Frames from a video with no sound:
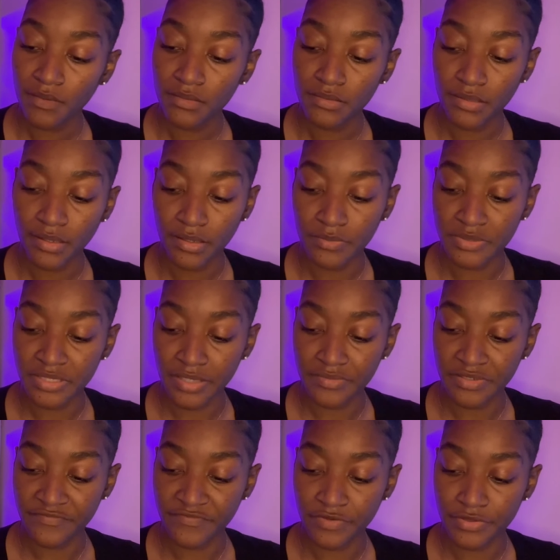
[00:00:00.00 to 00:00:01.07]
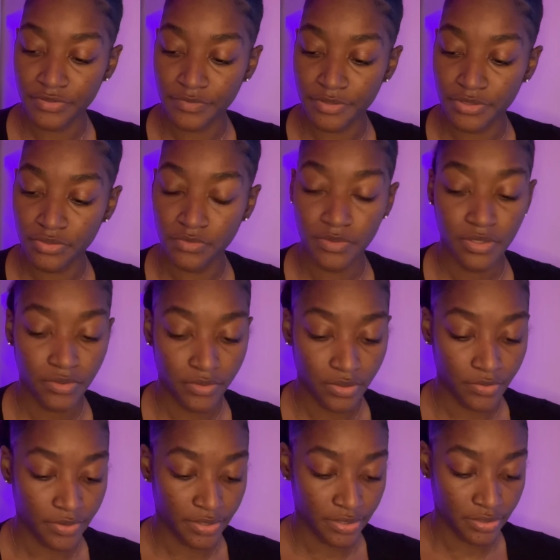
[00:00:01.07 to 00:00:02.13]
yeah, without any further ado, we're gonna go
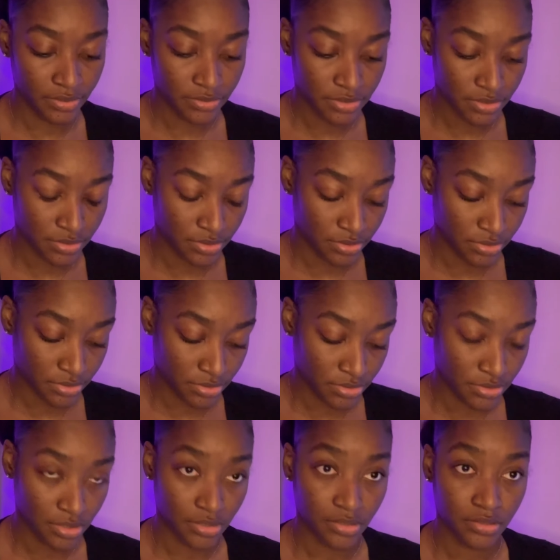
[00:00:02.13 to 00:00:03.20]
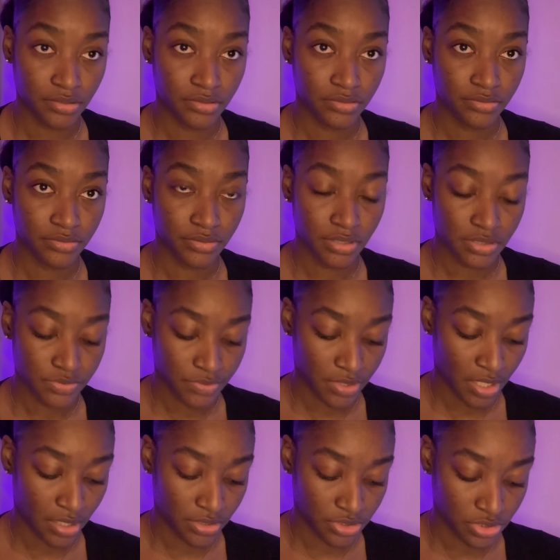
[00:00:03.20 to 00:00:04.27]
get into this, uh, this
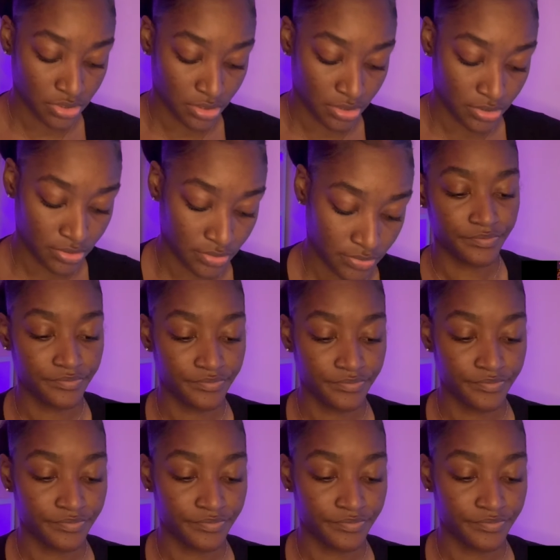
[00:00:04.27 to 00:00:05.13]
reaction here. been